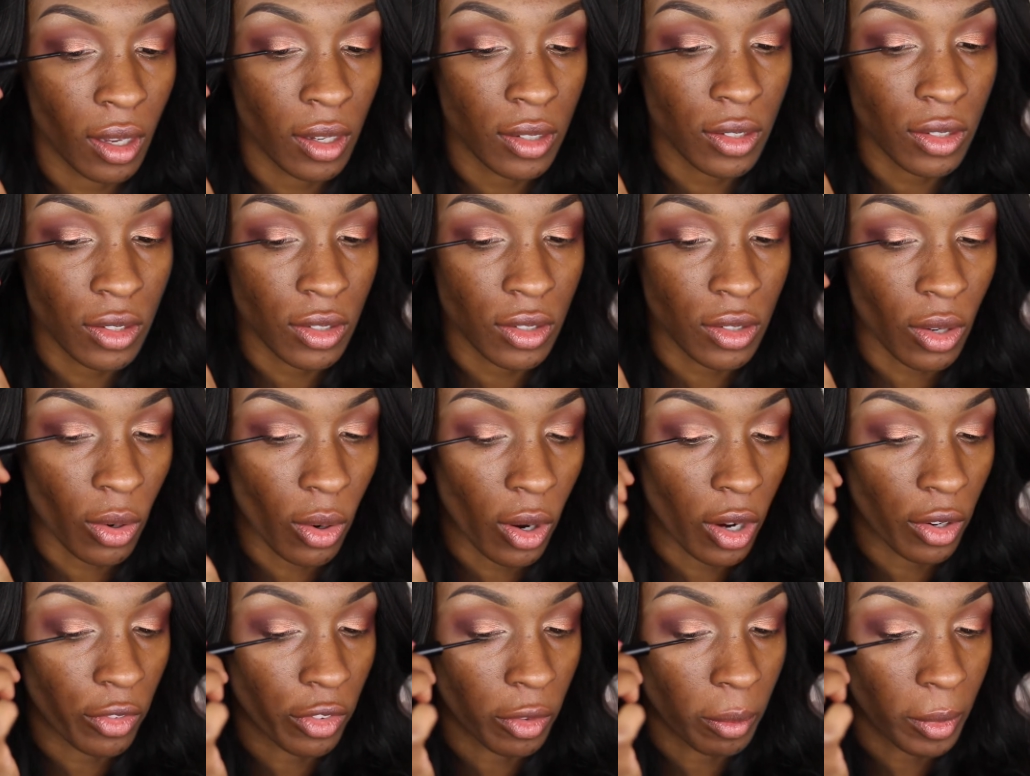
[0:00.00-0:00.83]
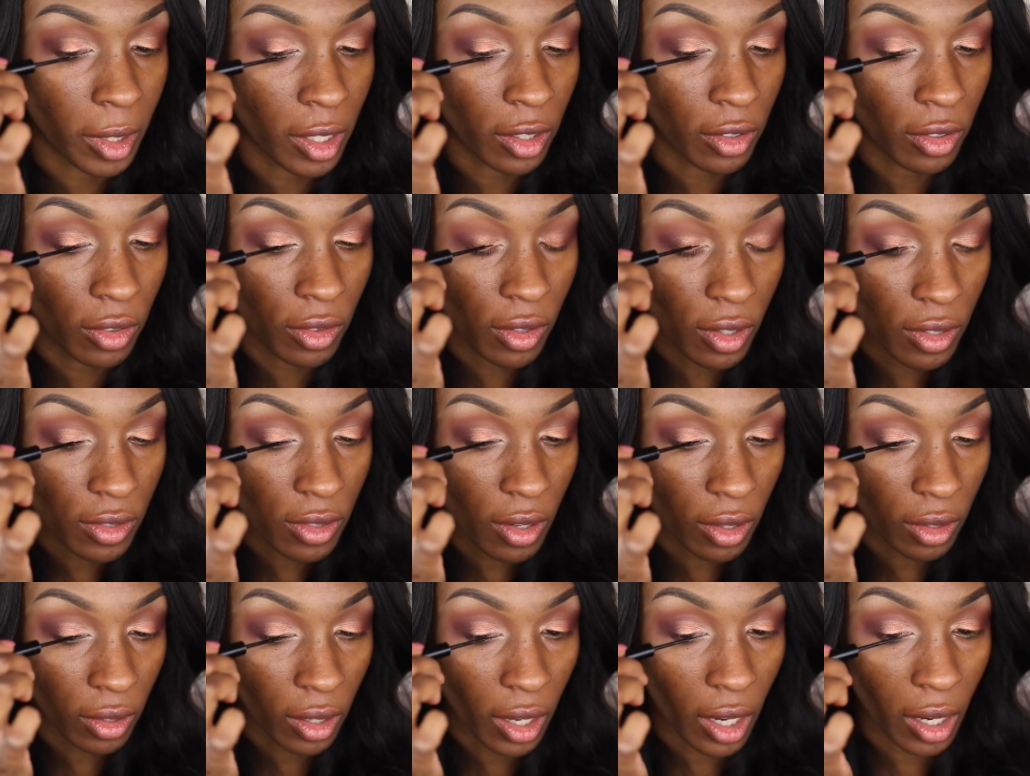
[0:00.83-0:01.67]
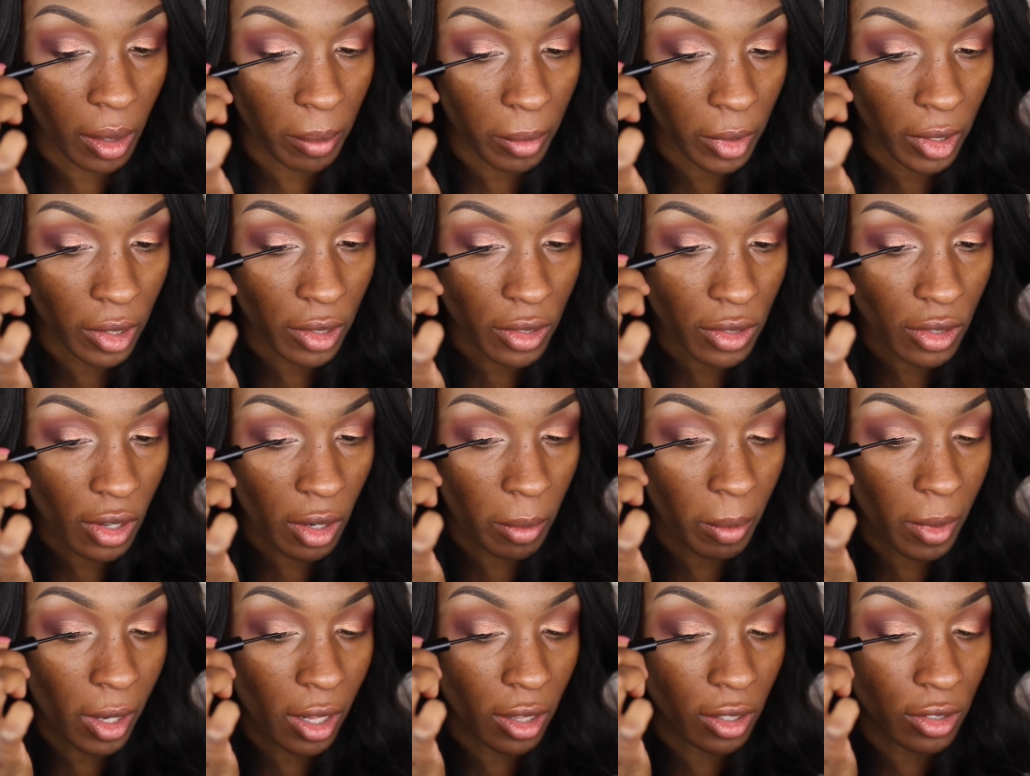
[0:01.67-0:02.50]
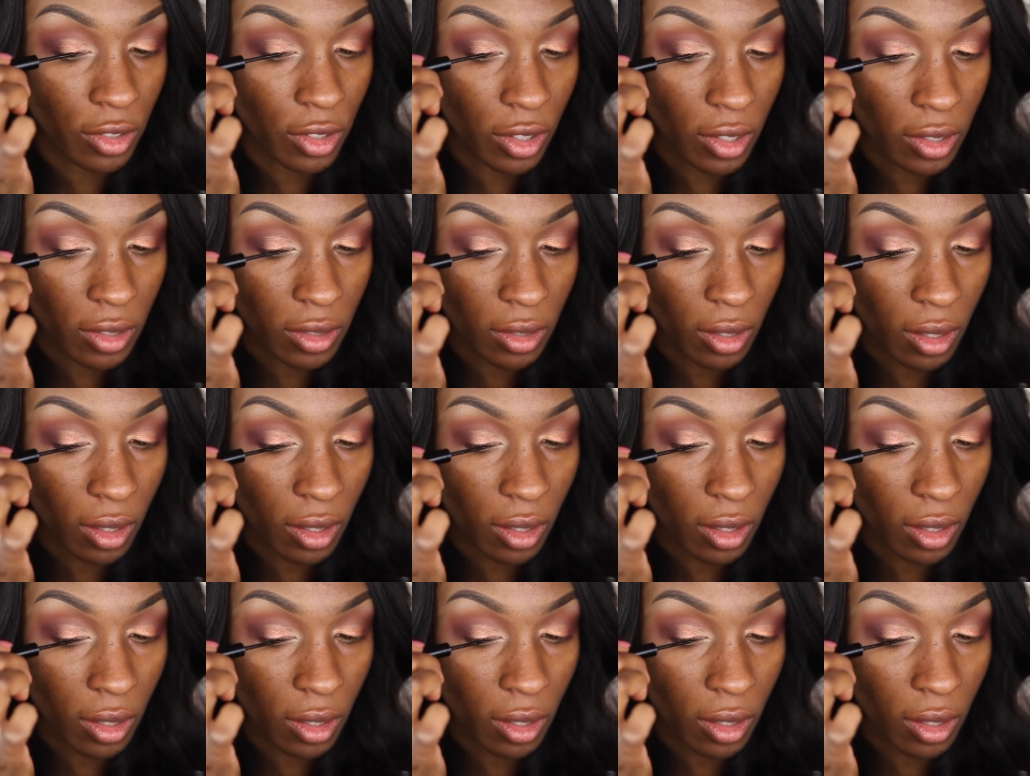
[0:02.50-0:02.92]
So hard for me to do this on camera, so I apologize,